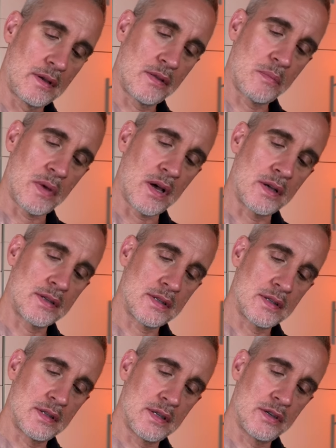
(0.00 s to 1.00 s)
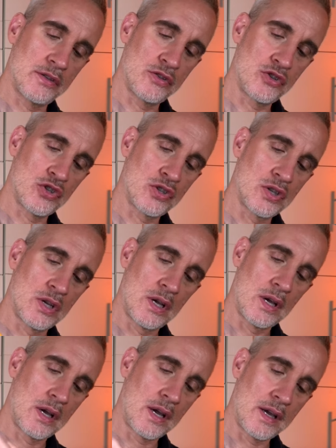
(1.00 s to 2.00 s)
The pasta dish,
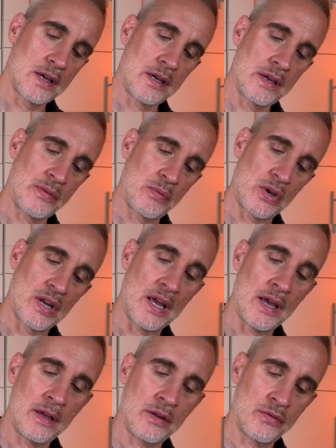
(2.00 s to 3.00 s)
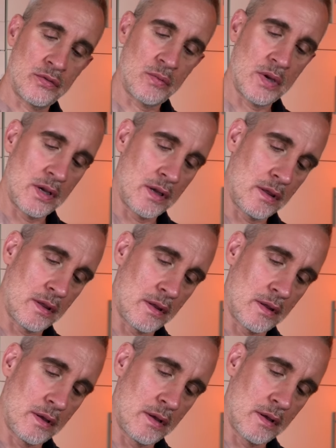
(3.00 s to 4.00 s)
and we're going to end with
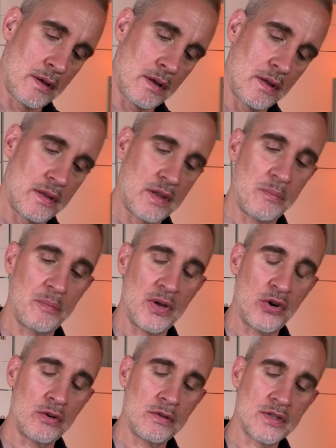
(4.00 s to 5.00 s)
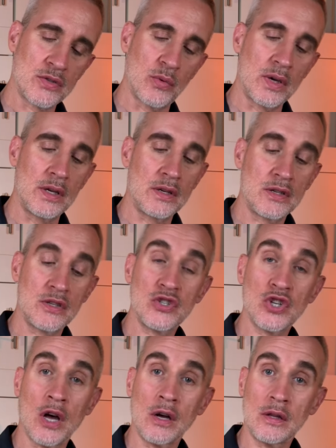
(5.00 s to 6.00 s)
the bittersweet
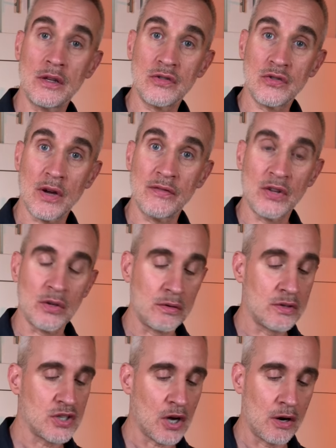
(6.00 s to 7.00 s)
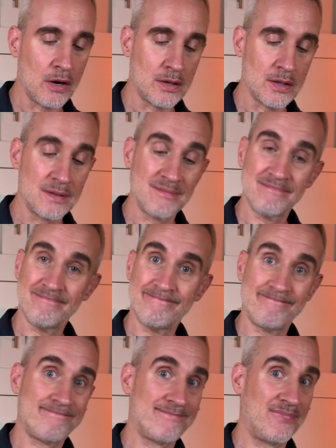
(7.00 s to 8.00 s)
chocolate truffle tart.
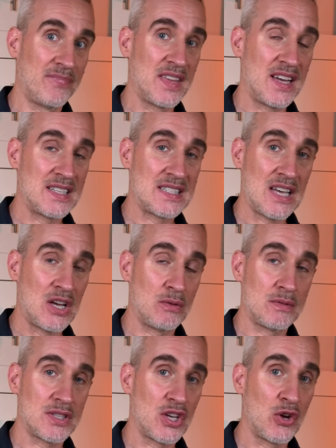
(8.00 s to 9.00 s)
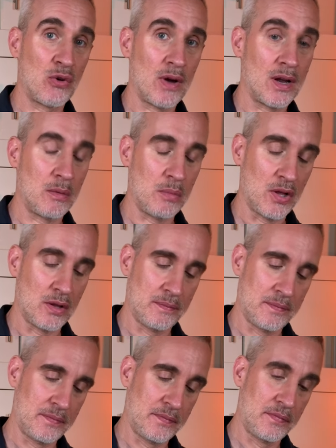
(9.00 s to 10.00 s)
That sounds incredible.
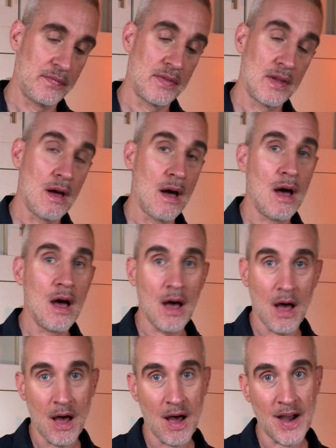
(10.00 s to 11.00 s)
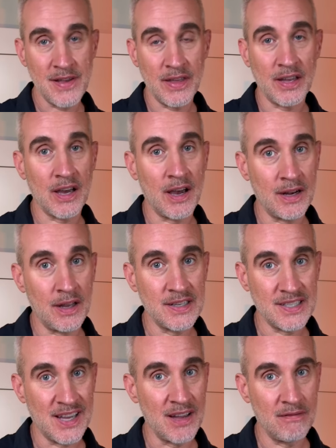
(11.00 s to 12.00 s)
I think I'd like
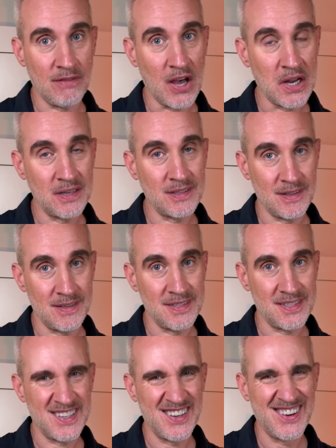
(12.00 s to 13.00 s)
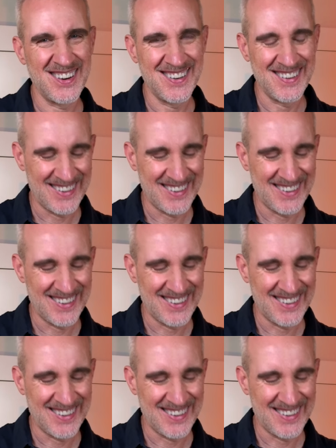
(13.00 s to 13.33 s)
to get invited to this dinner.